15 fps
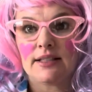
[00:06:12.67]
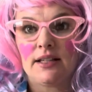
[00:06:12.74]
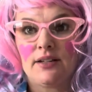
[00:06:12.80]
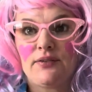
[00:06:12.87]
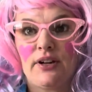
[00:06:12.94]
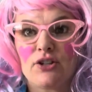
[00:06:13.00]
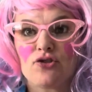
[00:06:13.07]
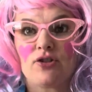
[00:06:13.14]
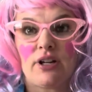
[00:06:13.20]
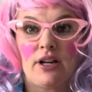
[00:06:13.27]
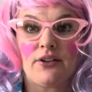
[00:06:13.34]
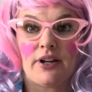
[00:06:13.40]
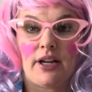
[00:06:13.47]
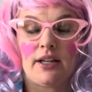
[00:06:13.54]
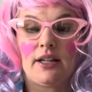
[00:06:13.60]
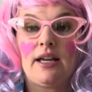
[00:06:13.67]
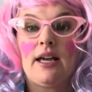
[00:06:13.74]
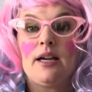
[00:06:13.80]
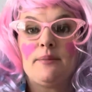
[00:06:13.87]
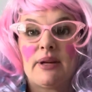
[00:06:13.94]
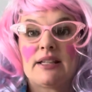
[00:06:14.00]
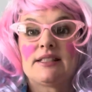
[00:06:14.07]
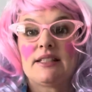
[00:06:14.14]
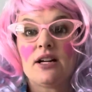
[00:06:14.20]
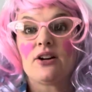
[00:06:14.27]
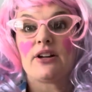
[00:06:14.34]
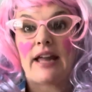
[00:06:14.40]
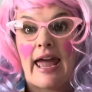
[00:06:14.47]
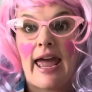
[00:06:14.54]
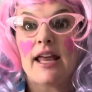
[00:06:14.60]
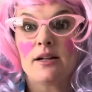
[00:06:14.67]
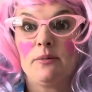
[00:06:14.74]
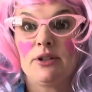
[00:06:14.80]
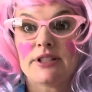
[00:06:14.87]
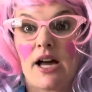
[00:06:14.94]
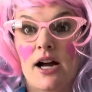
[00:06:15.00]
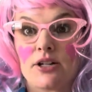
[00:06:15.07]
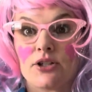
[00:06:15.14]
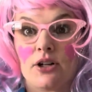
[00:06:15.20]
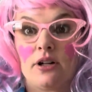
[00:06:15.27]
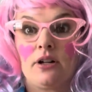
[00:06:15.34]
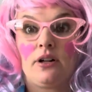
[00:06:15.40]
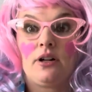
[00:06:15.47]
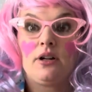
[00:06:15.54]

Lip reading: veterinarian, because they're an animal doctor.